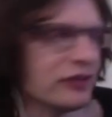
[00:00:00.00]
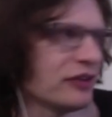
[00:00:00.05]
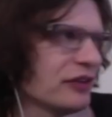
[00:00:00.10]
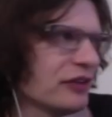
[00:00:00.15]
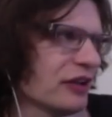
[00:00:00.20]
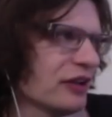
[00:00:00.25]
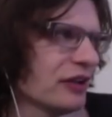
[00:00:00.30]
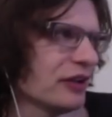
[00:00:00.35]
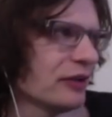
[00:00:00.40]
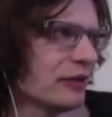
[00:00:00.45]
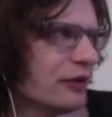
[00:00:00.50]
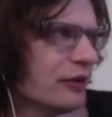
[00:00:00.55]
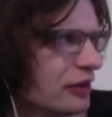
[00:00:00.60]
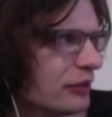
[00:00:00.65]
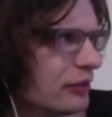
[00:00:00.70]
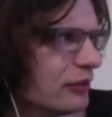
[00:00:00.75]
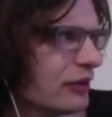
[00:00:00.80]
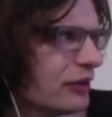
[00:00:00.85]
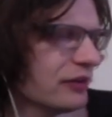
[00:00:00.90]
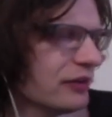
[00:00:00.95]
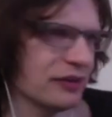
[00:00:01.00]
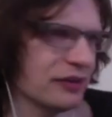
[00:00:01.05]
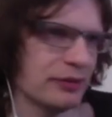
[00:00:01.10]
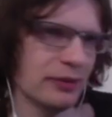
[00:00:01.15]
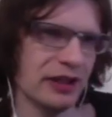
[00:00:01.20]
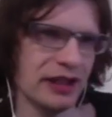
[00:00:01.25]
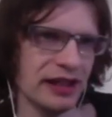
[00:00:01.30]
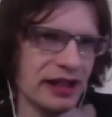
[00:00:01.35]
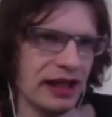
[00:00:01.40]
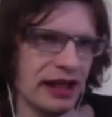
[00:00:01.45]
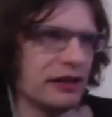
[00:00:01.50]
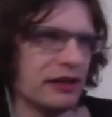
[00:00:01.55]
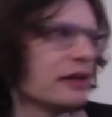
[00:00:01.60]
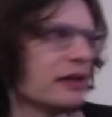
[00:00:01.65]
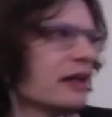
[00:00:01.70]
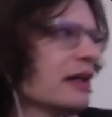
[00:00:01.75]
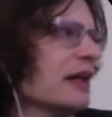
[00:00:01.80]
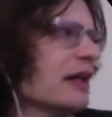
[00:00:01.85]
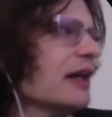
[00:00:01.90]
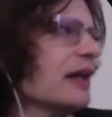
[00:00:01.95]
Obviously, dialogue you don't want to be in a
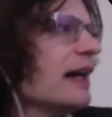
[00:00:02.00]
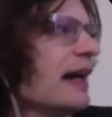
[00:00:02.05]
canyon.